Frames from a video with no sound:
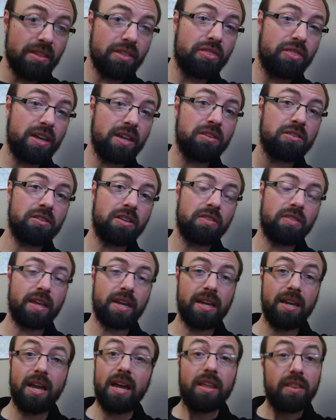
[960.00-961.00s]
the things that
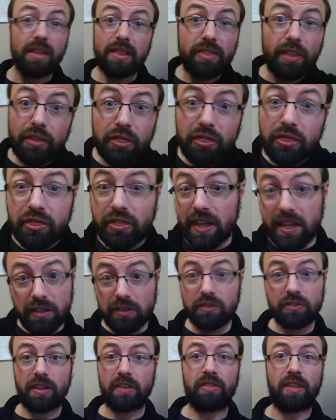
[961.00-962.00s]

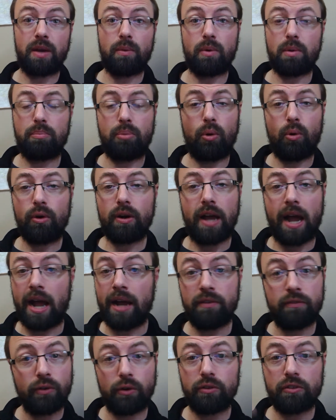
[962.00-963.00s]
they report
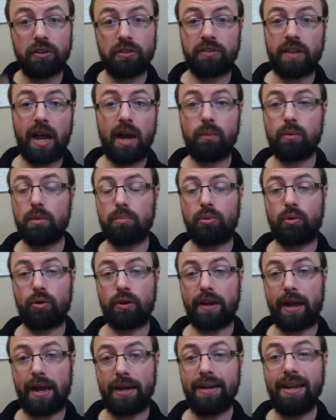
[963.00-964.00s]
on versus not
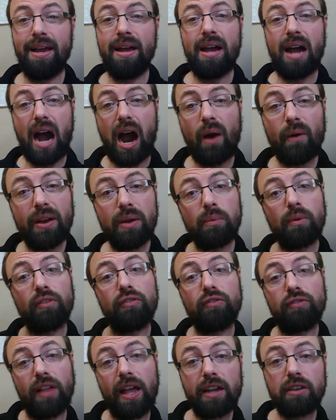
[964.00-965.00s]
report on are a
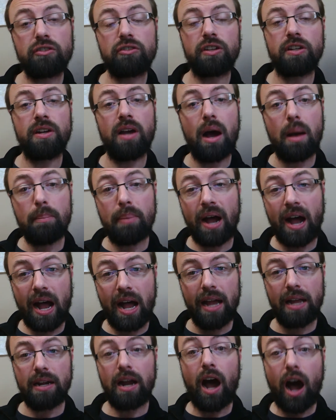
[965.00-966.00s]
reflection
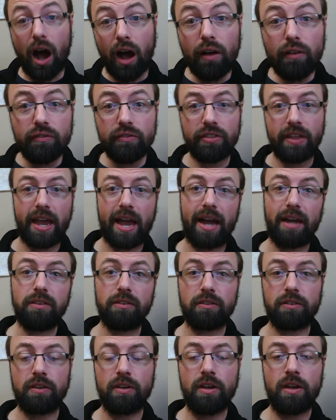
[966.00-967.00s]
of
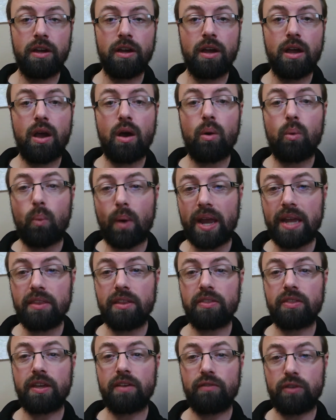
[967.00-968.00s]
that way
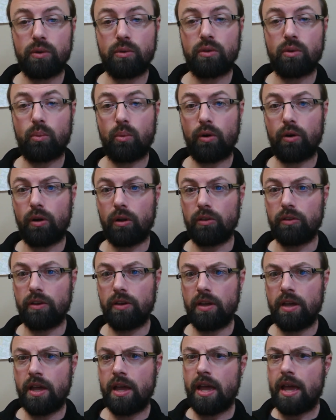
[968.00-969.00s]
that they view the world.
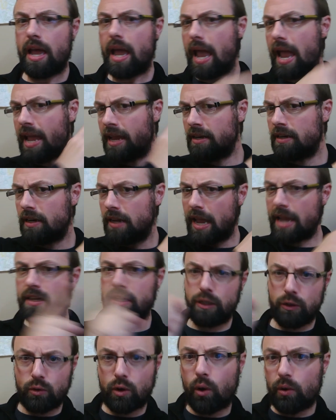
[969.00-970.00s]

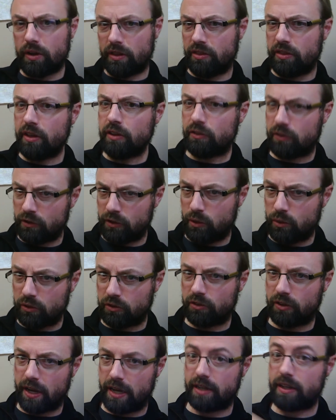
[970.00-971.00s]
And you go to this
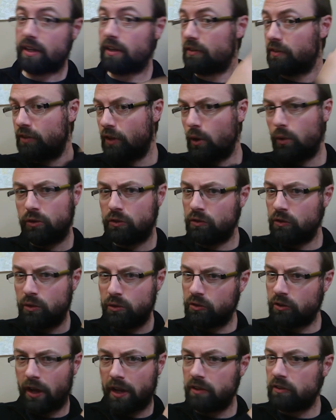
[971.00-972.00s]
news site because those
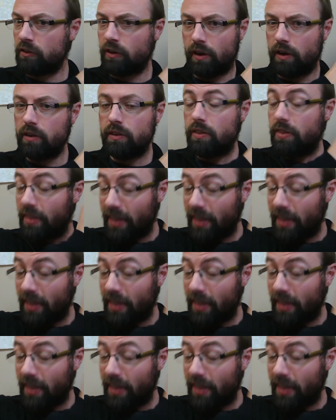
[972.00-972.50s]
news sites are